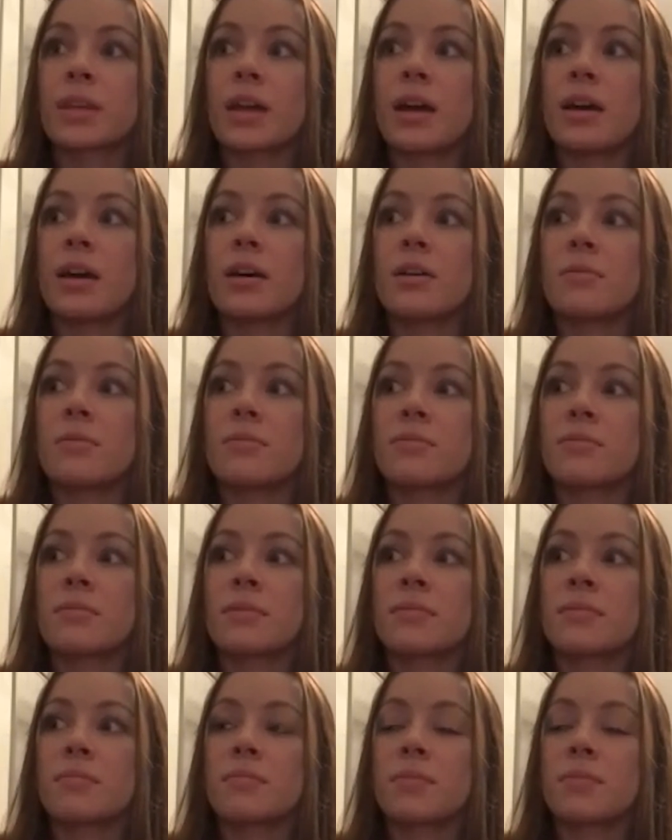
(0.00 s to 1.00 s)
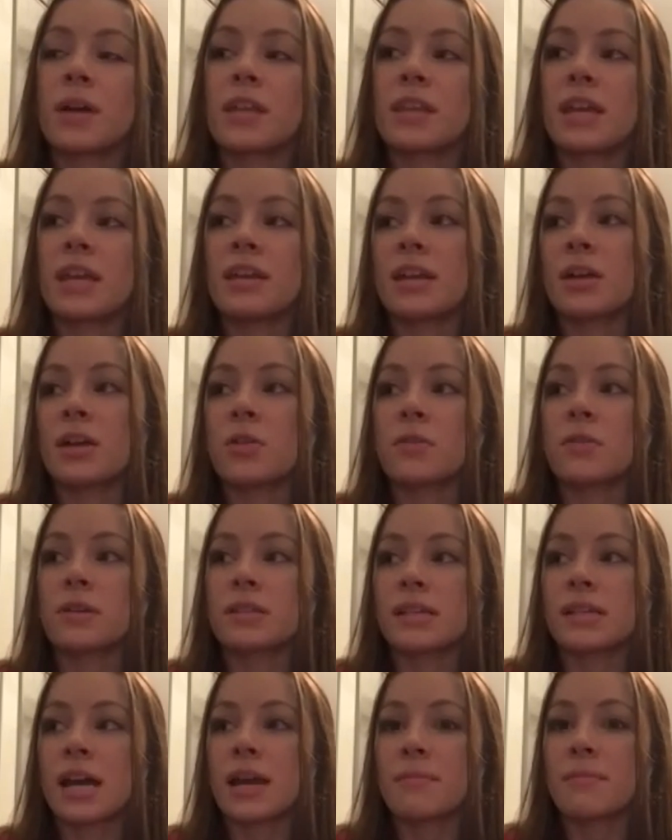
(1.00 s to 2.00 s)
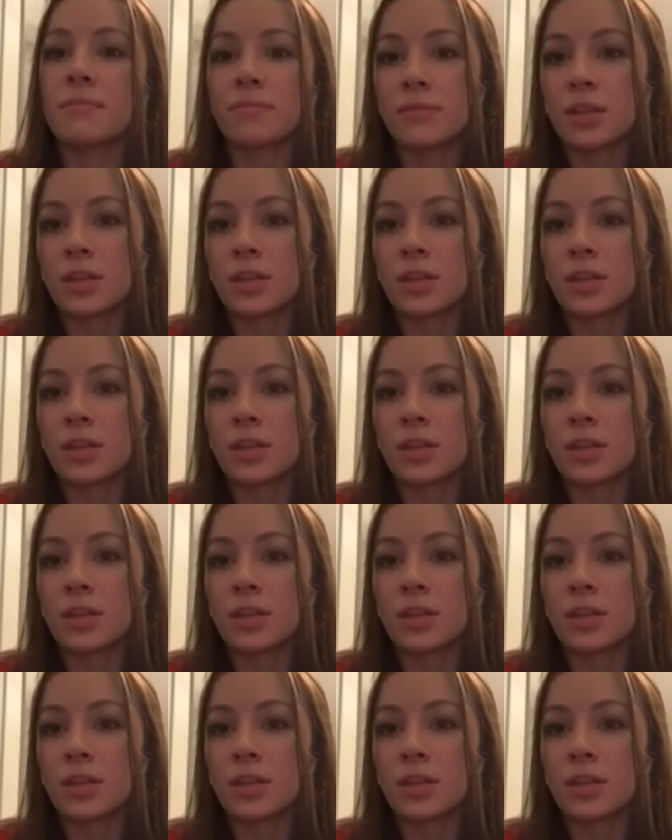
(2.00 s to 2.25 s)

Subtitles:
But I think like over time,